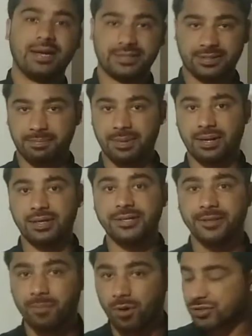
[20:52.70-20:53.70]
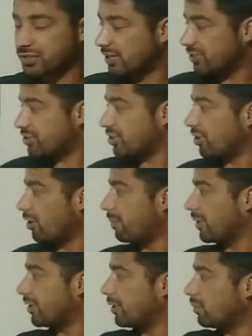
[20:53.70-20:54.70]
as the linear mass density
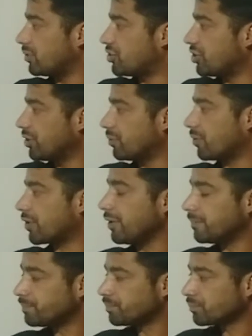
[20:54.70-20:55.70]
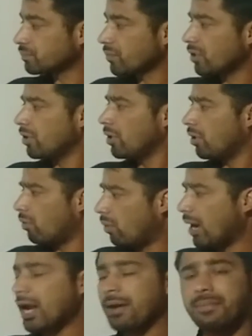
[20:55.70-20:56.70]
of a given chain. Okay.
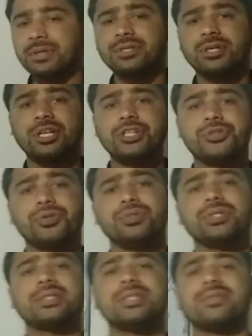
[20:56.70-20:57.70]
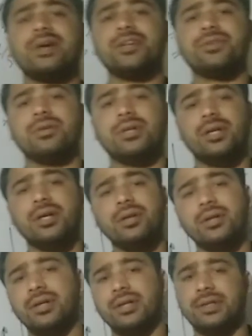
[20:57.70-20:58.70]
Why I am basically choosing this ratio
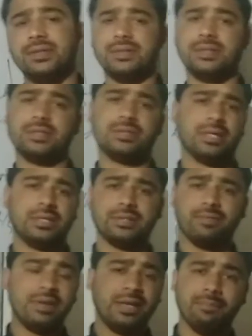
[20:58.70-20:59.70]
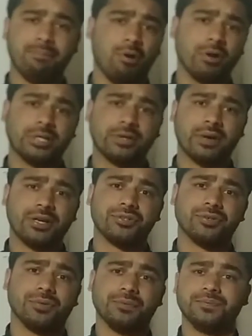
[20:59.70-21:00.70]
here? It's a very important
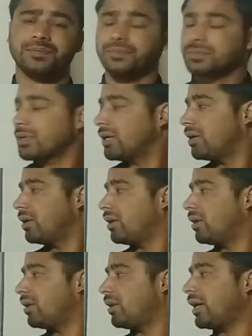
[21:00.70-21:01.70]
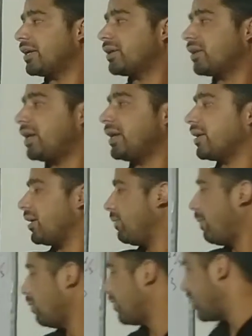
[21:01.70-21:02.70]
ratio. Like
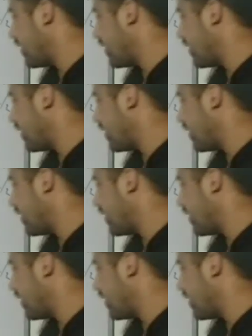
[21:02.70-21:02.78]
if I will